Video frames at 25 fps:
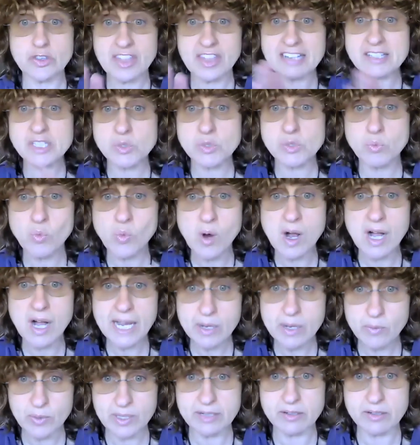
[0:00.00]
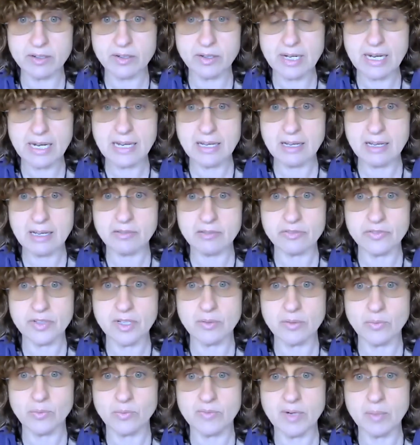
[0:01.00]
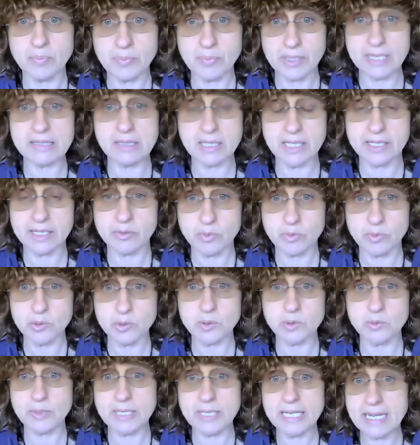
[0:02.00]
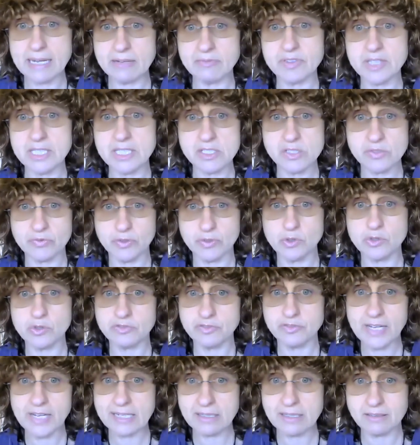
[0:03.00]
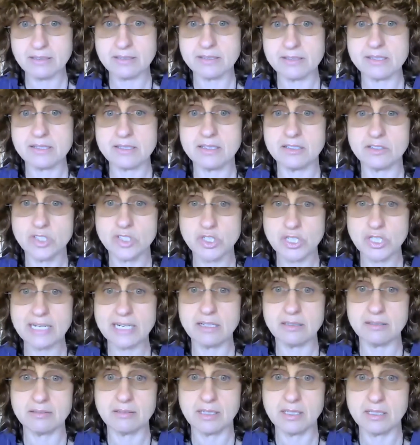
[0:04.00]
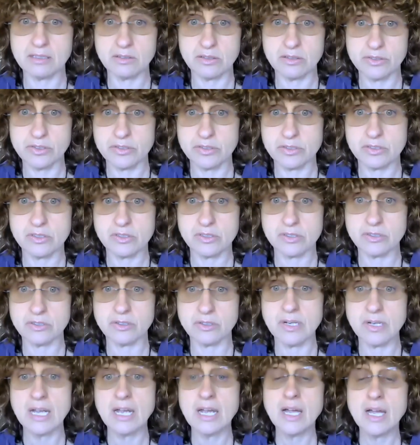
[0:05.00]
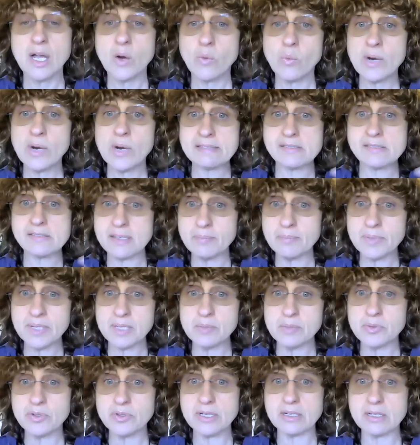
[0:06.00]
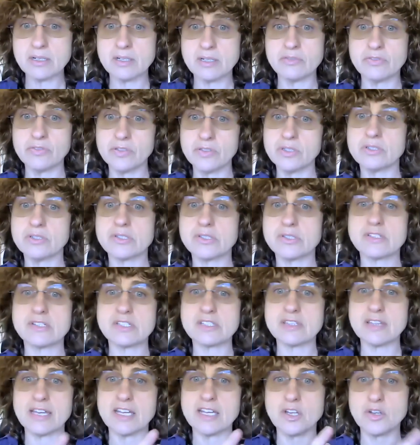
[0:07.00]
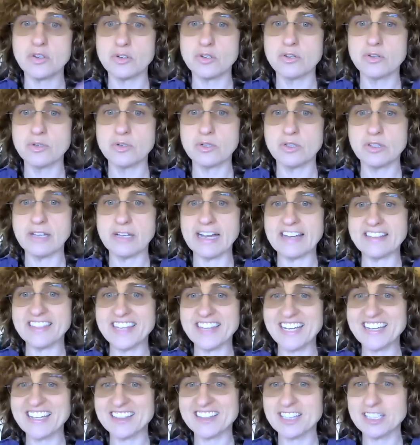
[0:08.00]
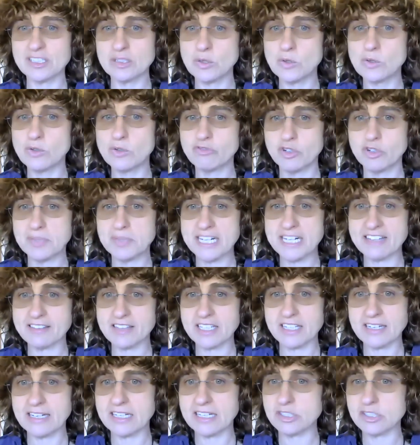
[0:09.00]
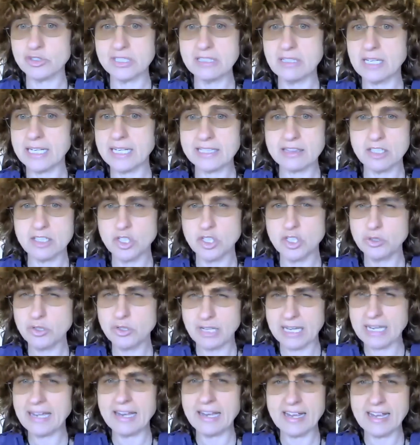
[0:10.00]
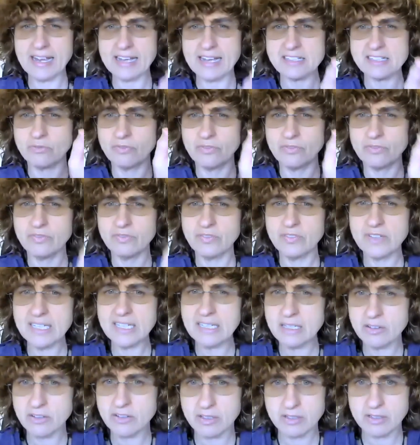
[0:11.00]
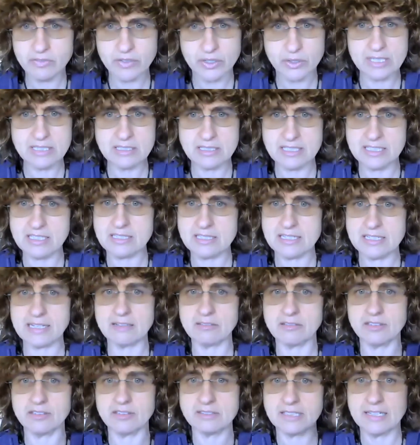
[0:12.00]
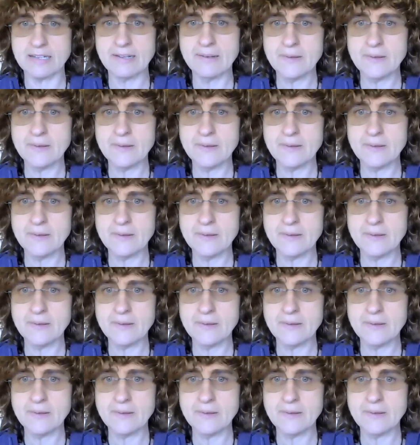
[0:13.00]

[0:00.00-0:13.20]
that's why we don't have a bright line rule. We have these 4 factors that Jane alluded to. Where some people get confused is they Google and they get the law from another country, like the UK has very, very detailed